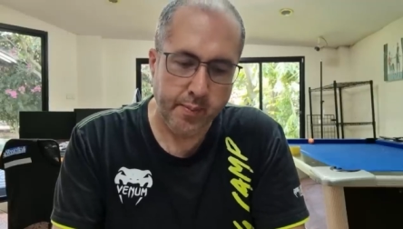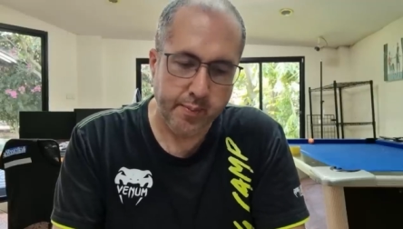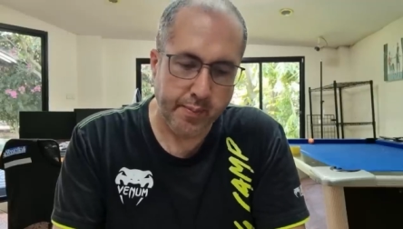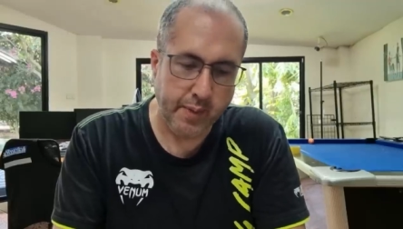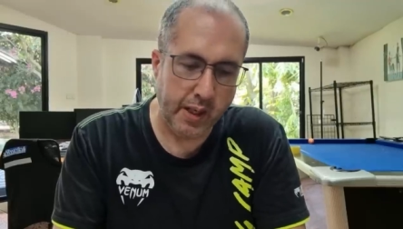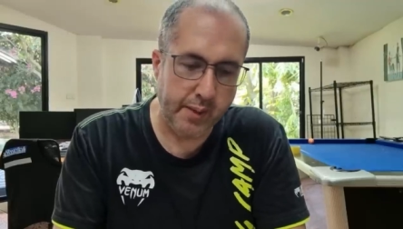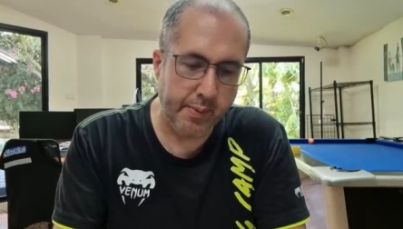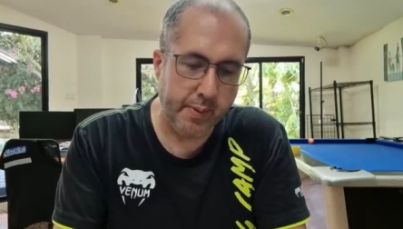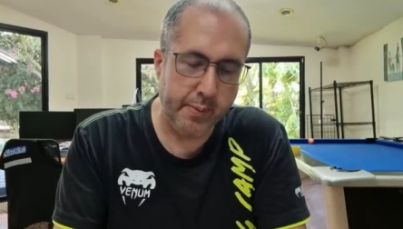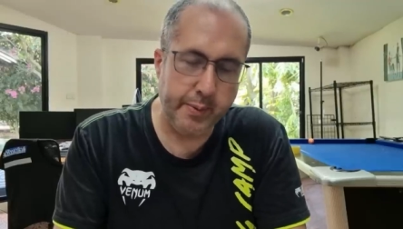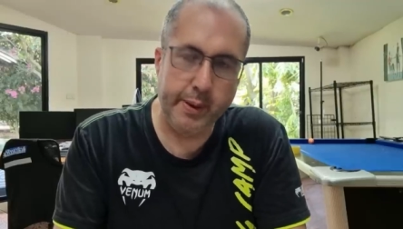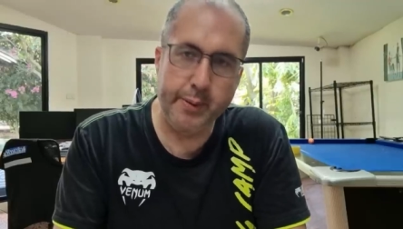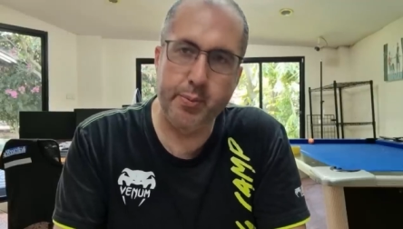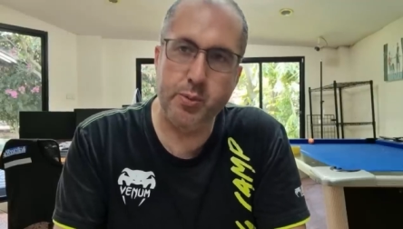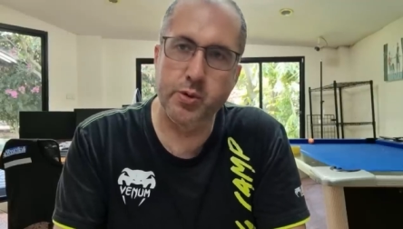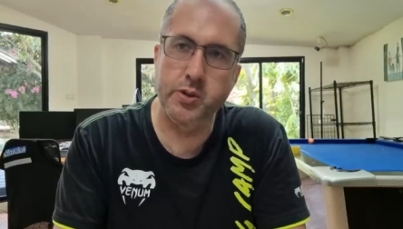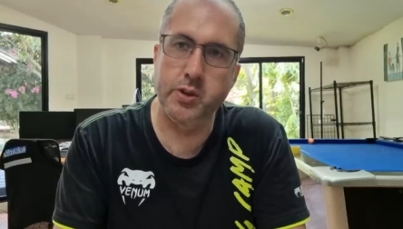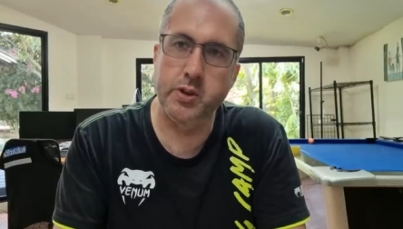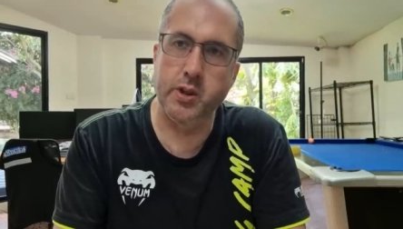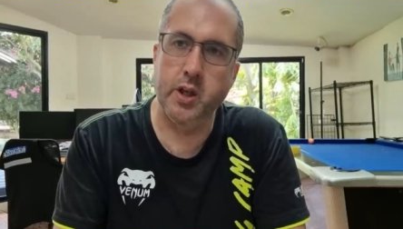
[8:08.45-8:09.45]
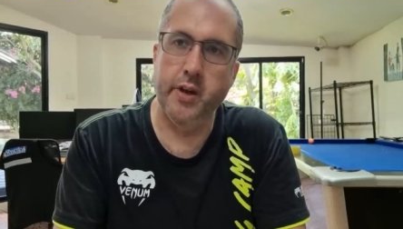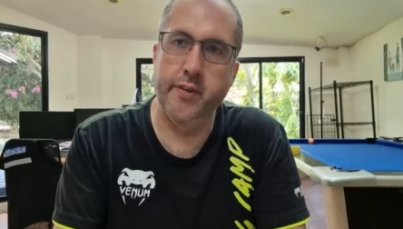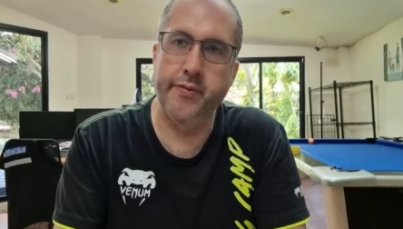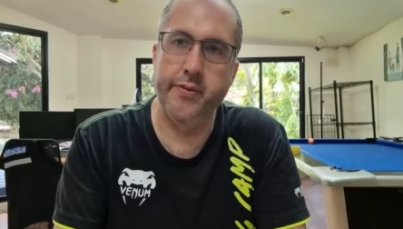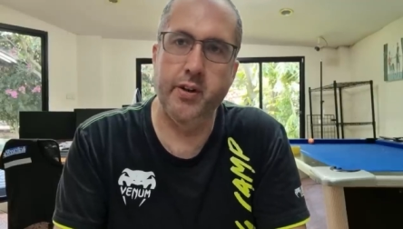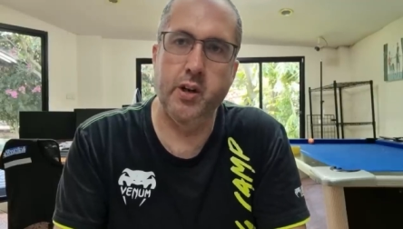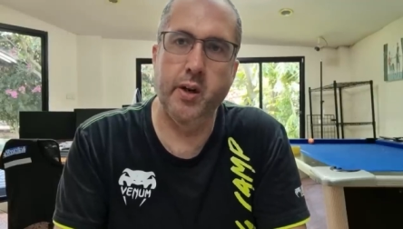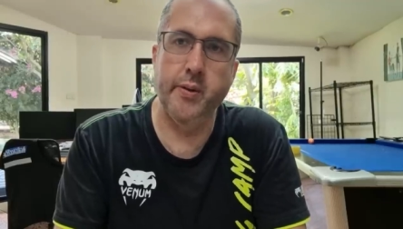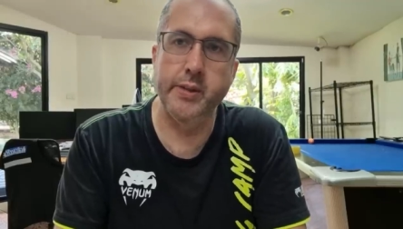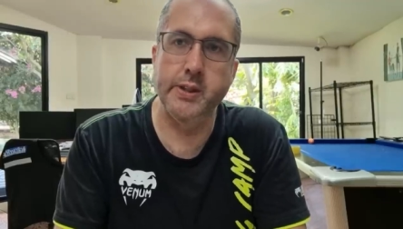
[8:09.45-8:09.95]
Maybe people just go
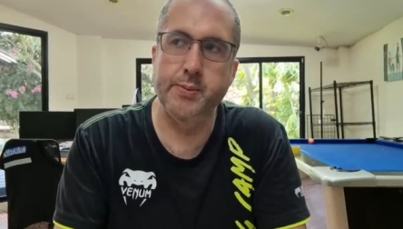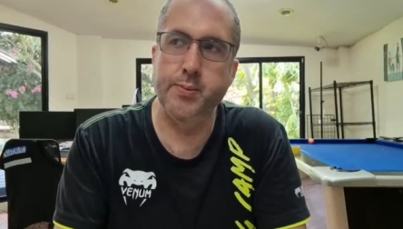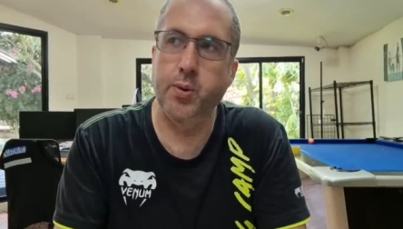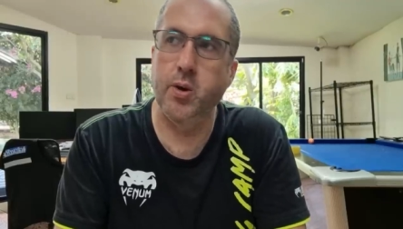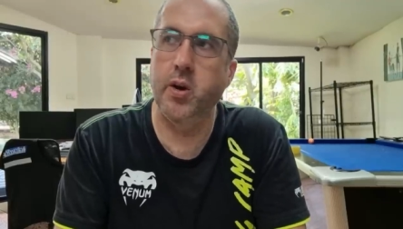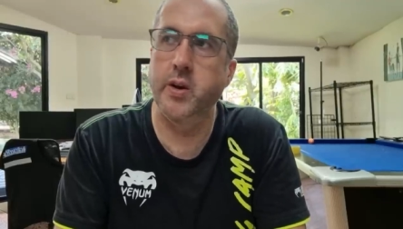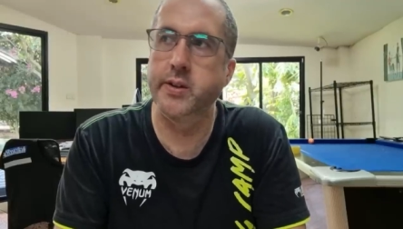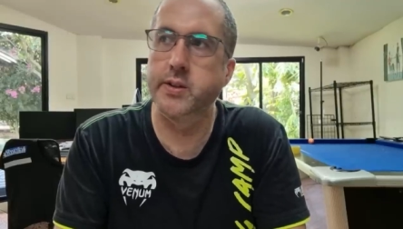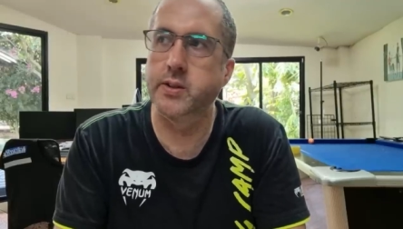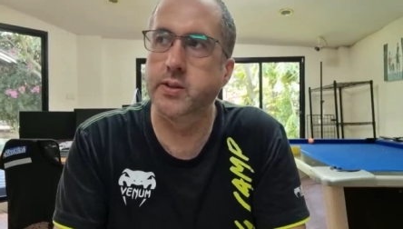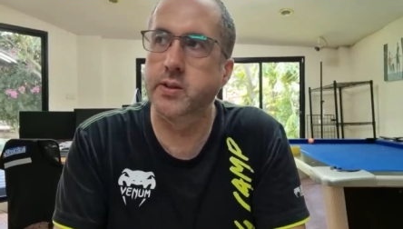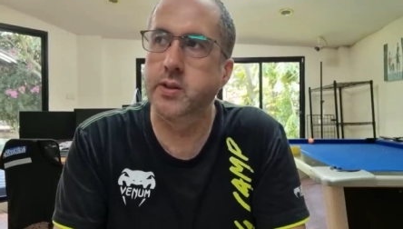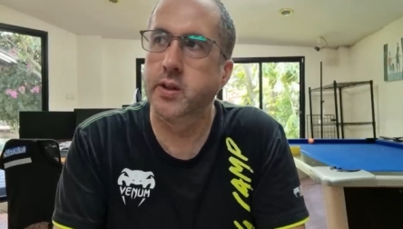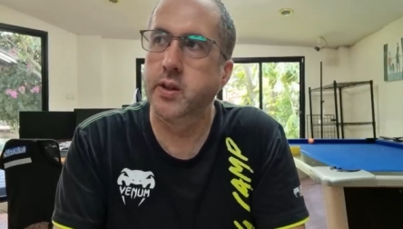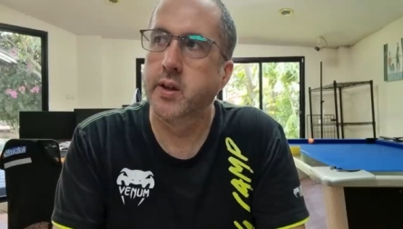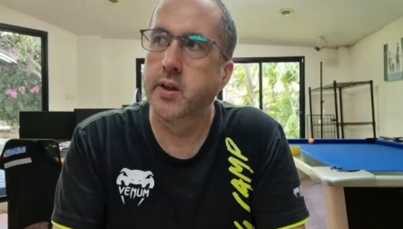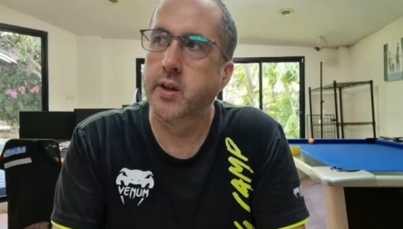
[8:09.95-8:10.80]
for the lowest price.